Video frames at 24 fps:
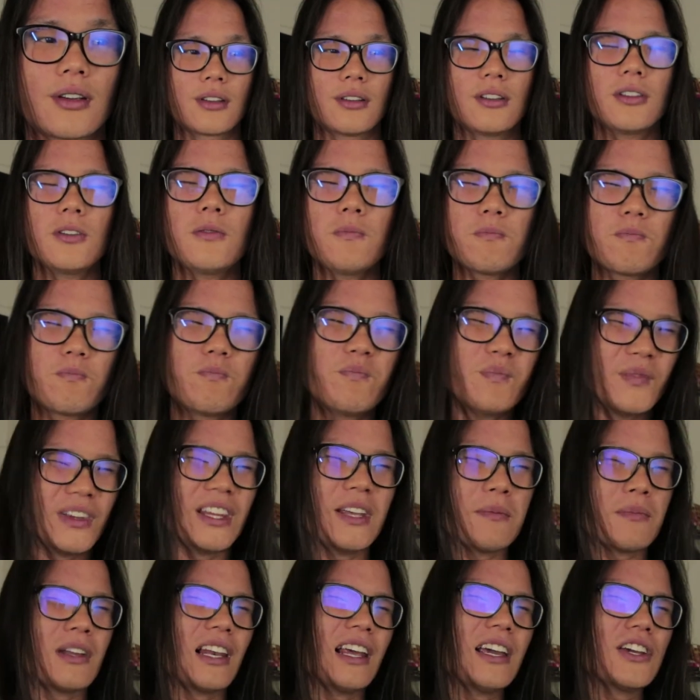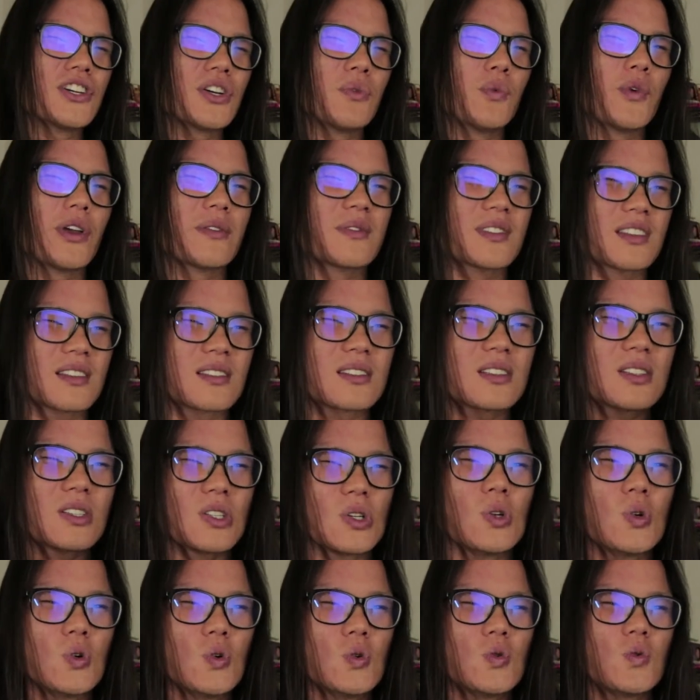You know, in Malaysia, we have
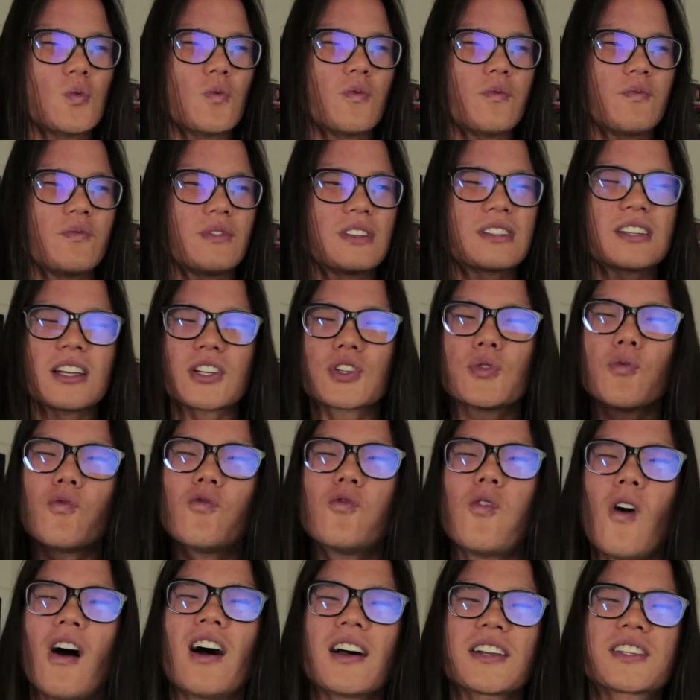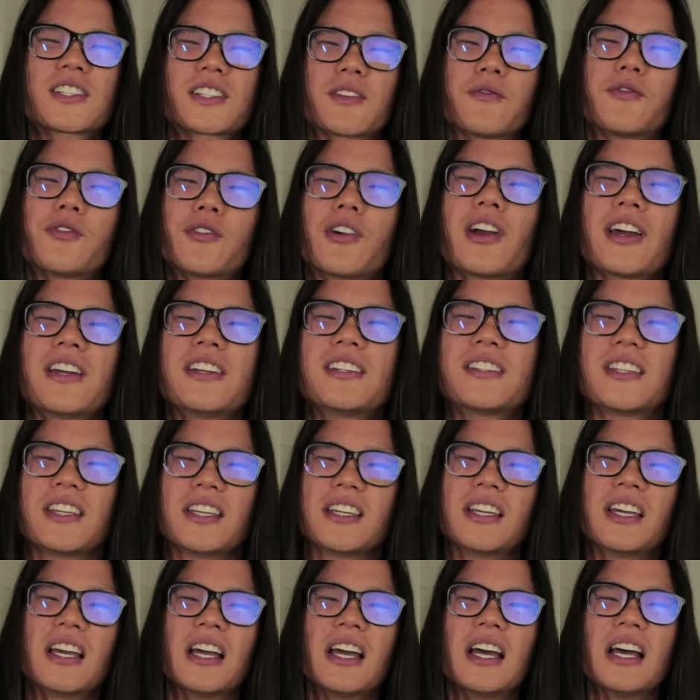such a vast
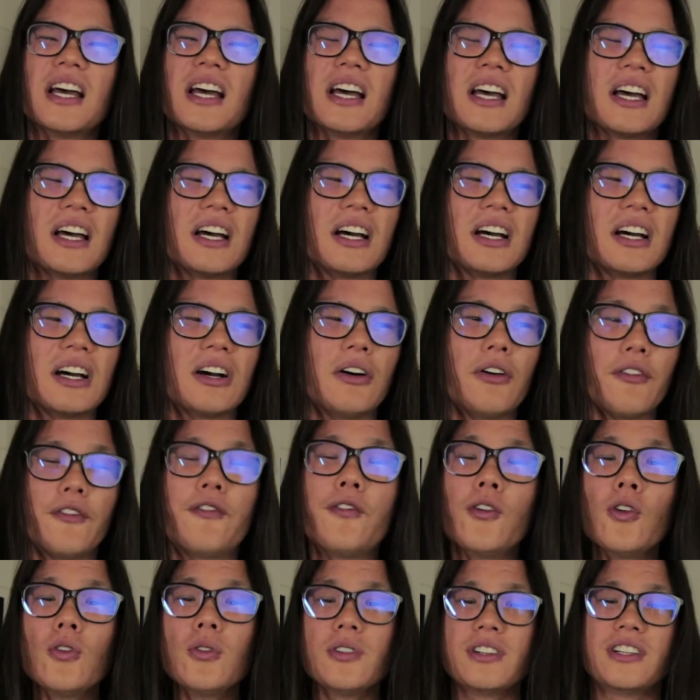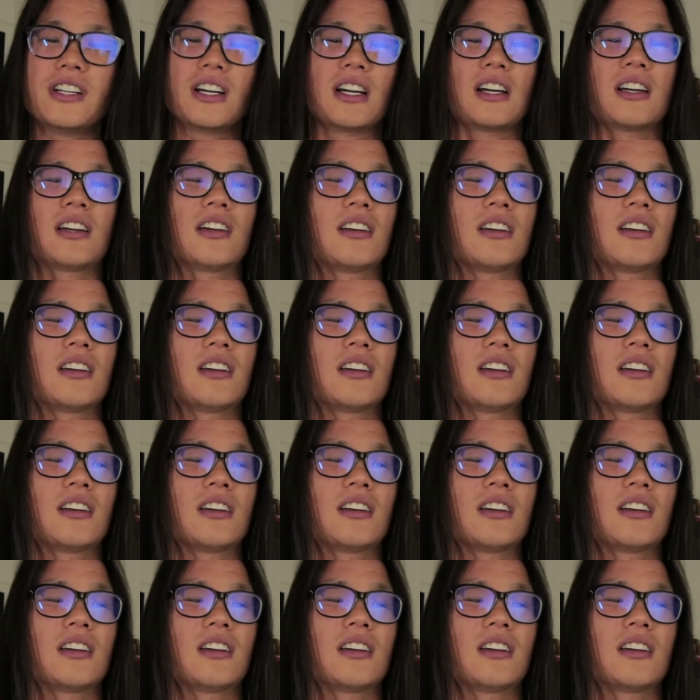variety of food.